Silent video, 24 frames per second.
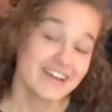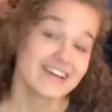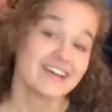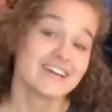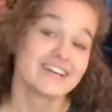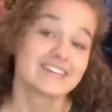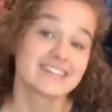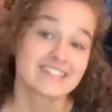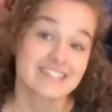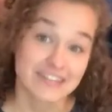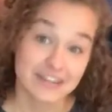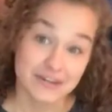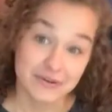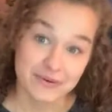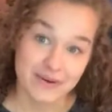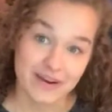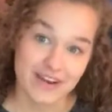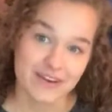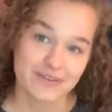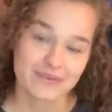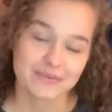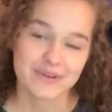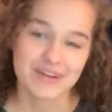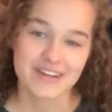Stick
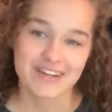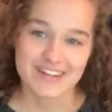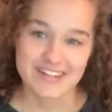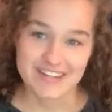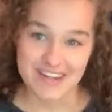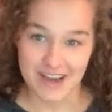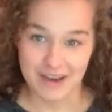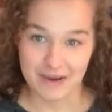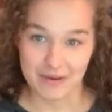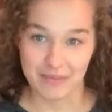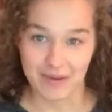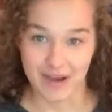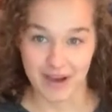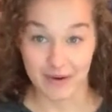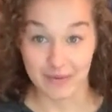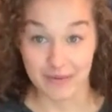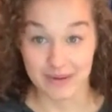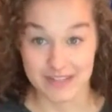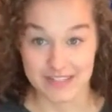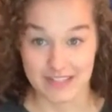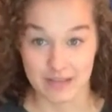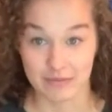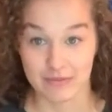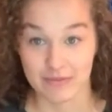around, we're gonna talk about
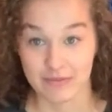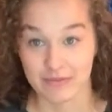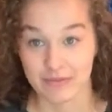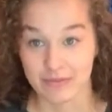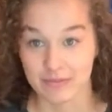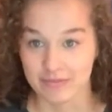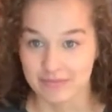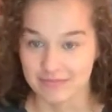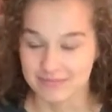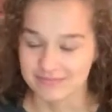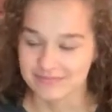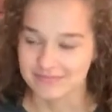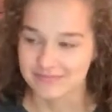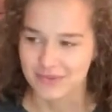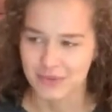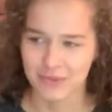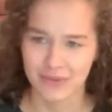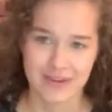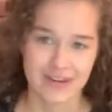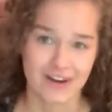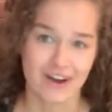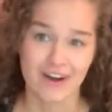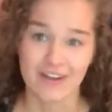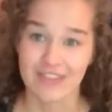
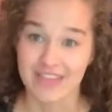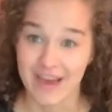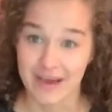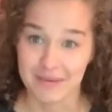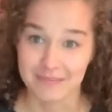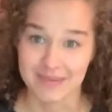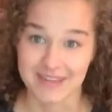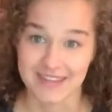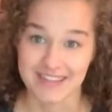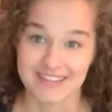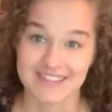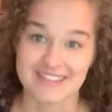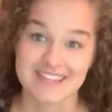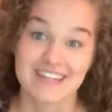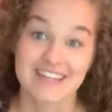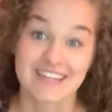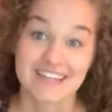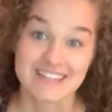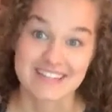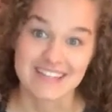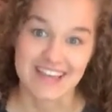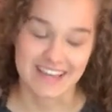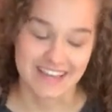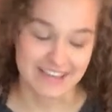what all that means in a
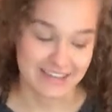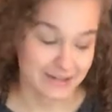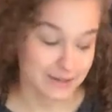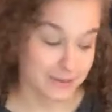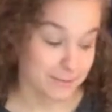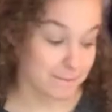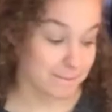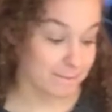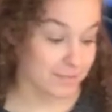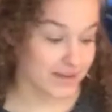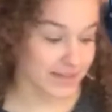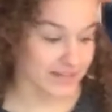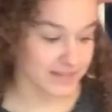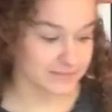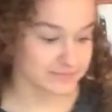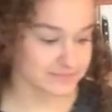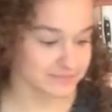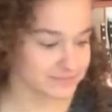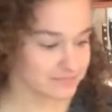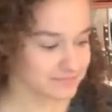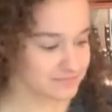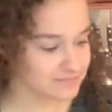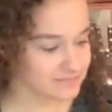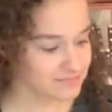second. But
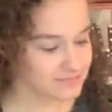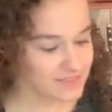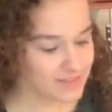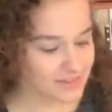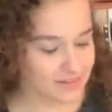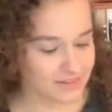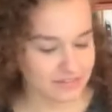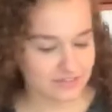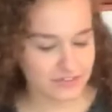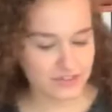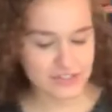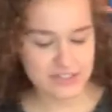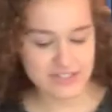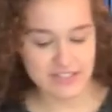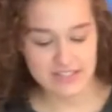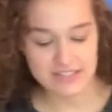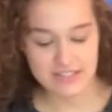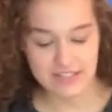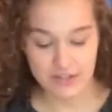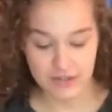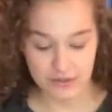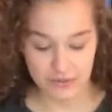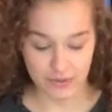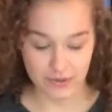first, let's
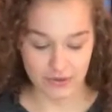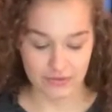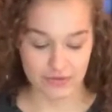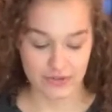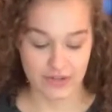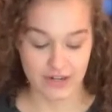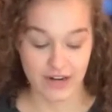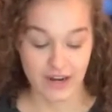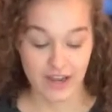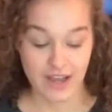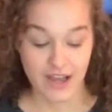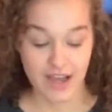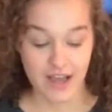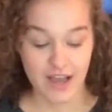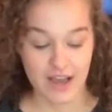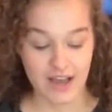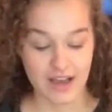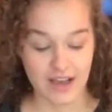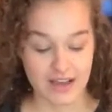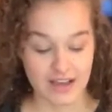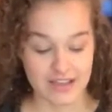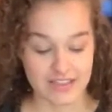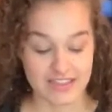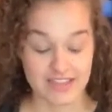go over
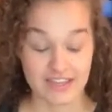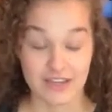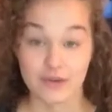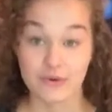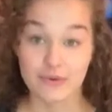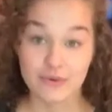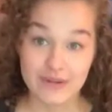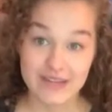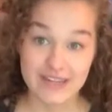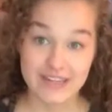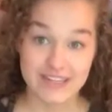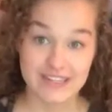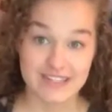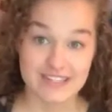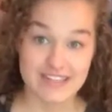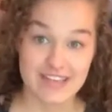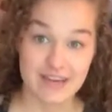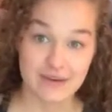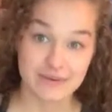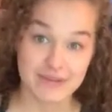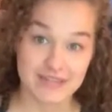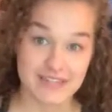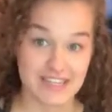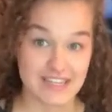the ingredients
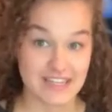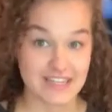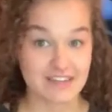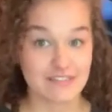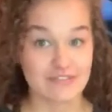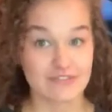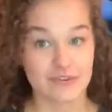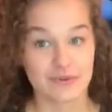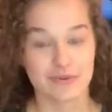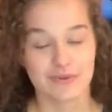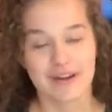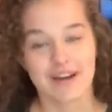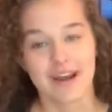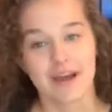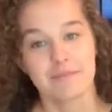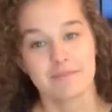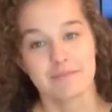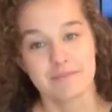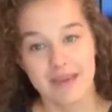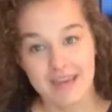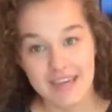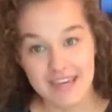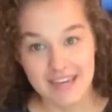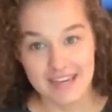that we need for what I'm
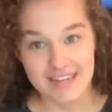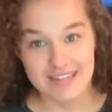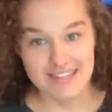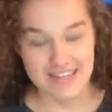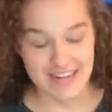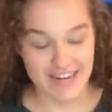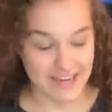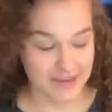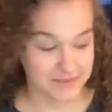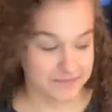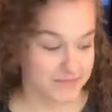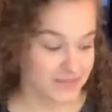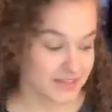making today.